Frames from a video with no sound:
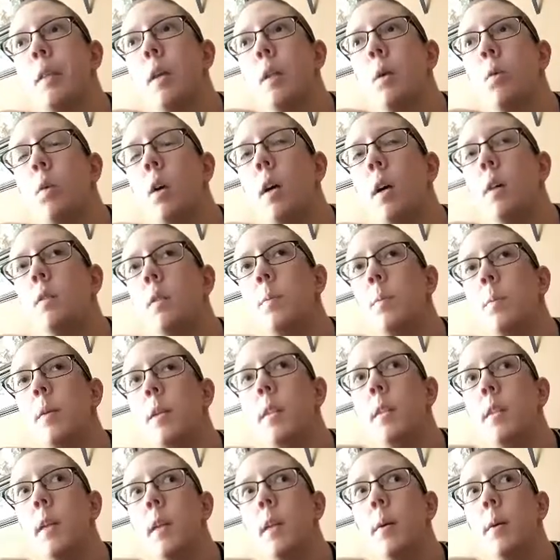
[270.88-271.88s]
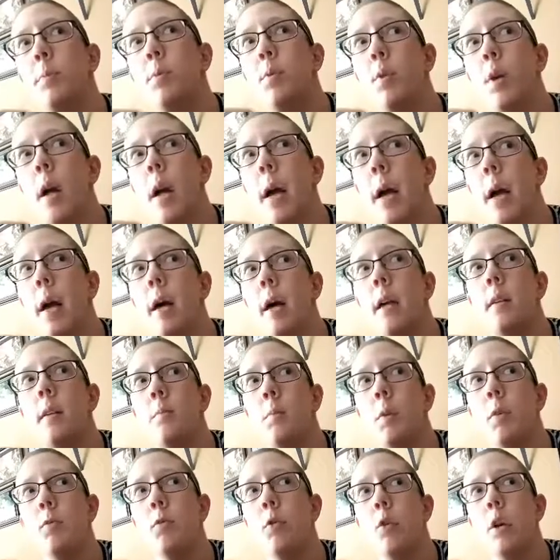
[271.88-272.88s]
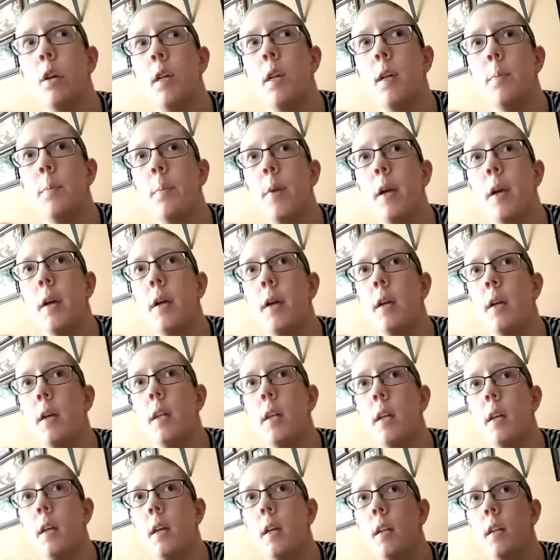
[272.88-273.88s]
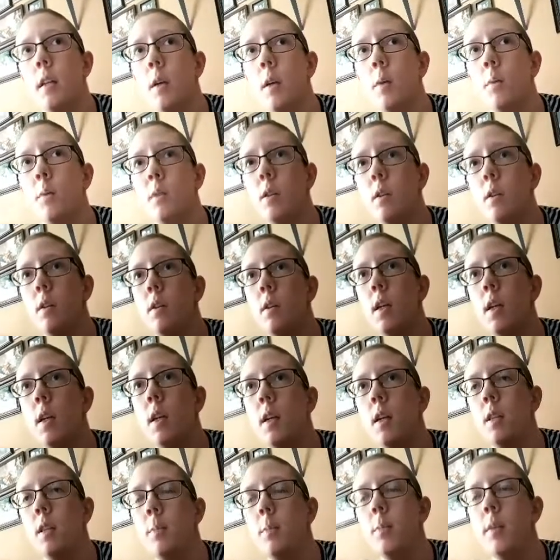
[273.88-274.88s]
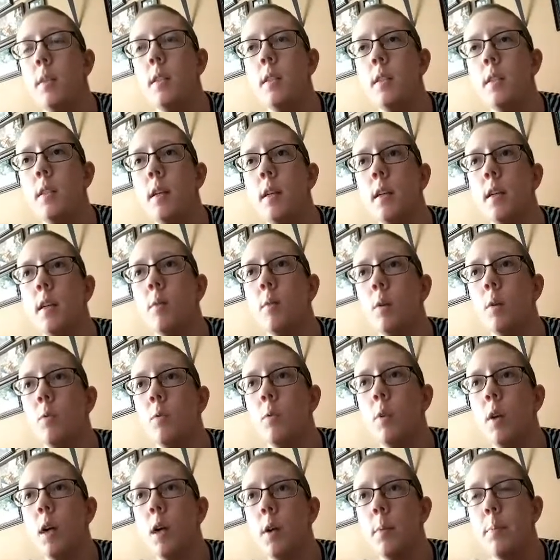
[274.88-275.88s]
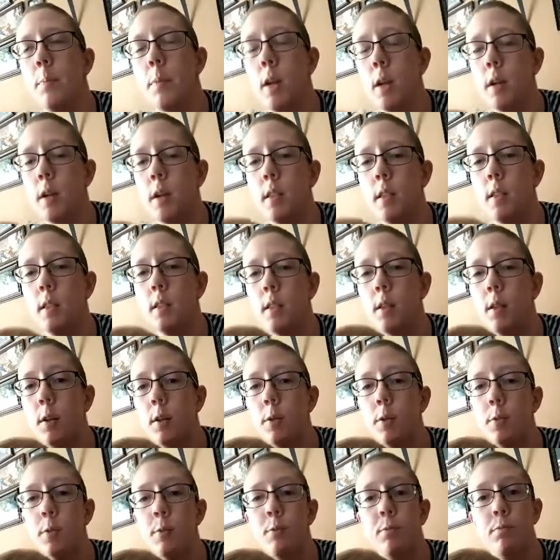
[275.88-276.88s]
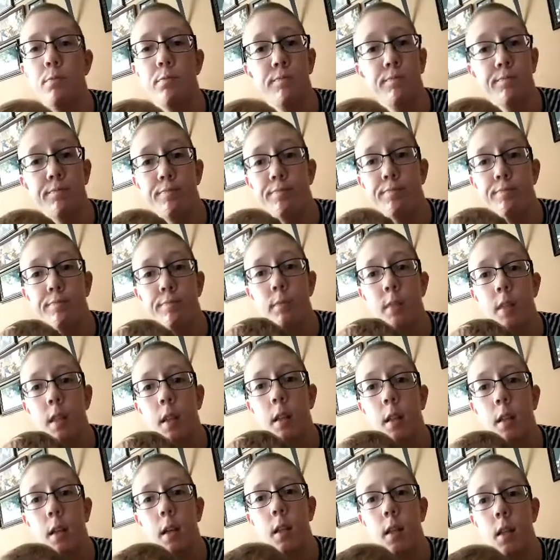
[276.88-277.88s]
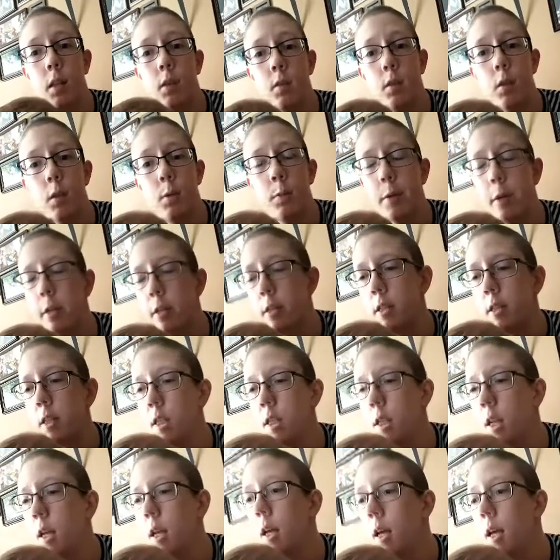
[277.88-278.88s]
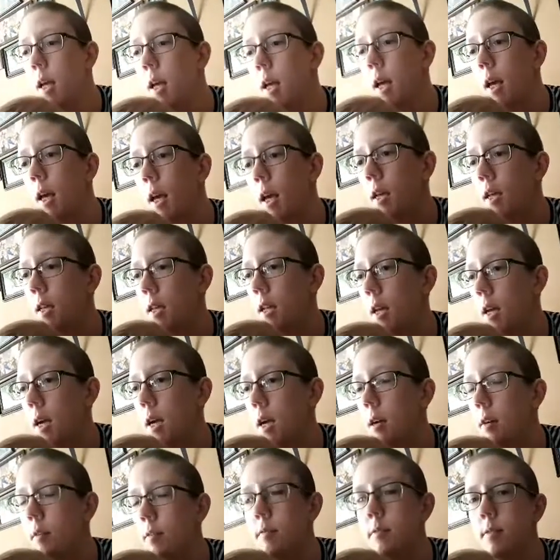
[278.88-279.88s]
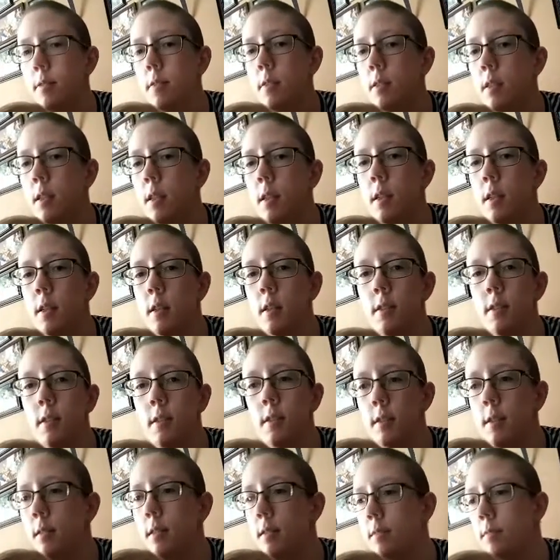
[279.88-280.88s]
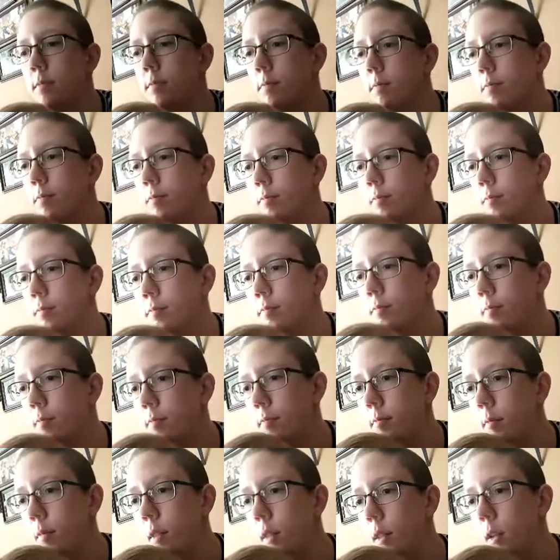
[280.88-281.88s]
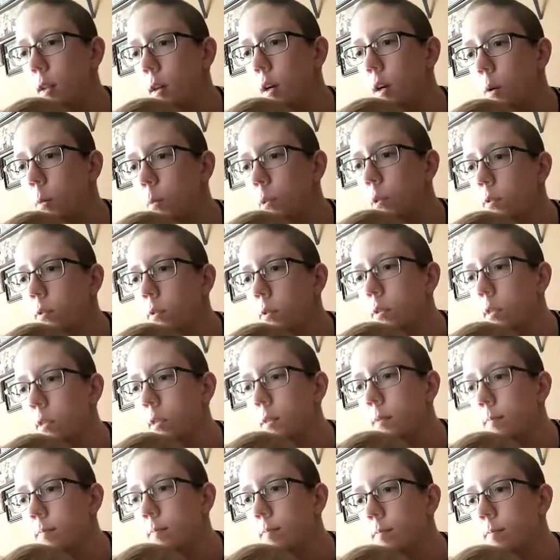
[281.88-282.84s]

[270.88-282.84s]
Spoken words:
Well, I was a military brat before I got married, and he was already in the military when we got married, so the length of our marriage, 8.5 years, almost.